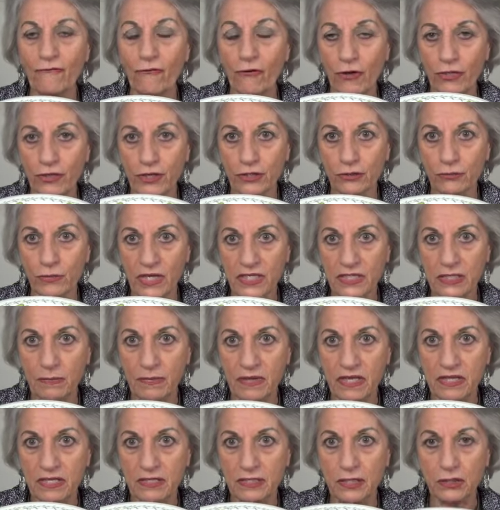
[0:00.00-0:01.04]
for this
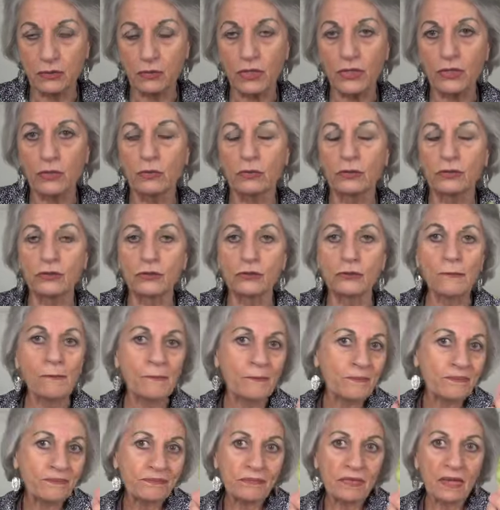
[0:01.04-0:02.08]
recipe, this is what you will do.